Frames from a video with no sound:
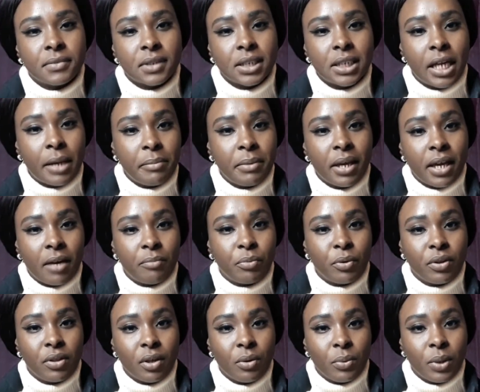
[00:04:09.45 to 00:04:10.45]
coming up
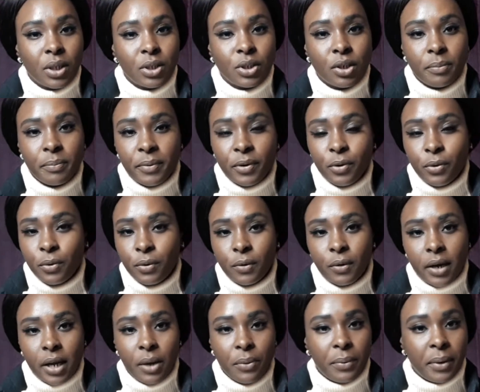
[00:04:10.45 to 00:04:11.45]
with a workshop or
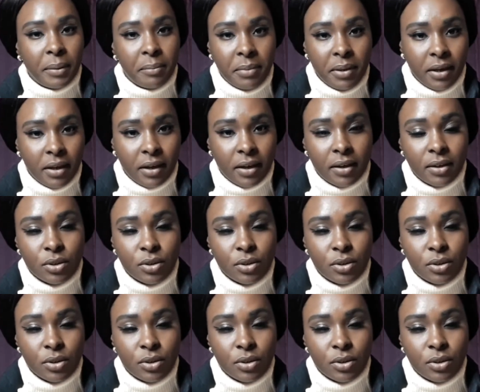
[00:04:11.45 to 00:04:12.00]
a webinar.